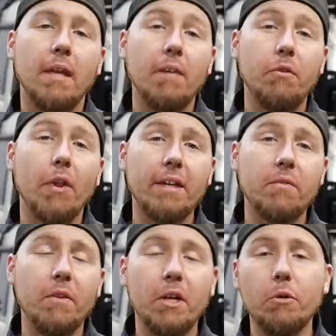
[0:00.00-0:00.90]
If you like
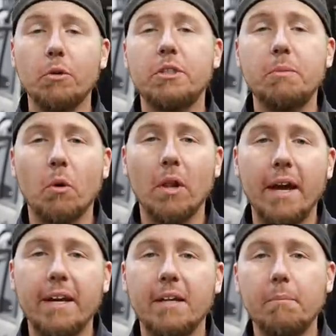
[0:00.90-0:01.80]
the video and you wanna see more
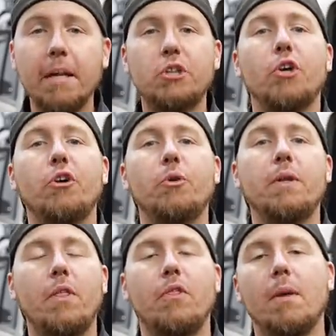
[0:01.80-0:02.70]
like it, make sure you
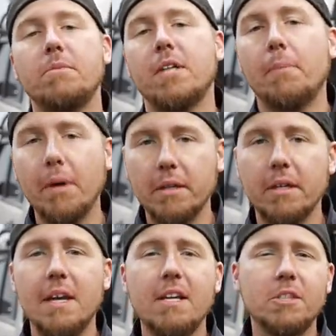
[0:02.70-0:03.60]
hit the thumbs up button.